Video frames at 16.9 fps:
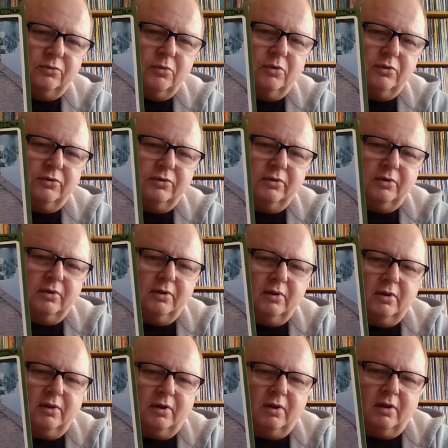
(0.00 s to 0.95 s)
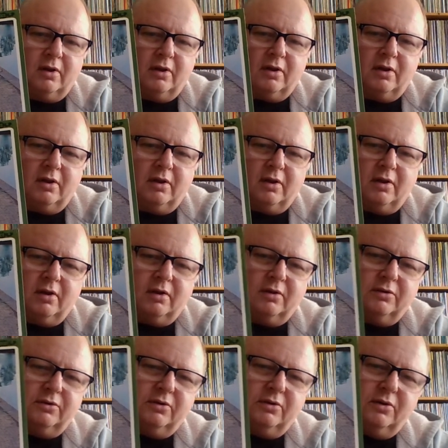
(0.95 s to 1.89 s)
was.
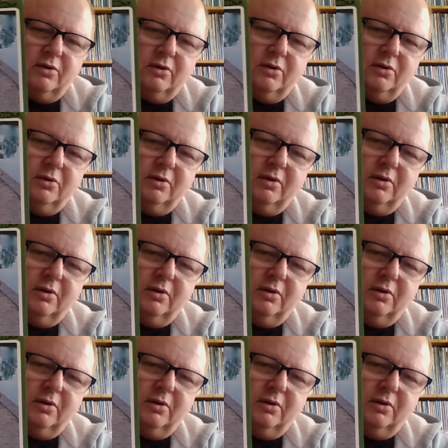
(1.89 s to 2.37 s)
So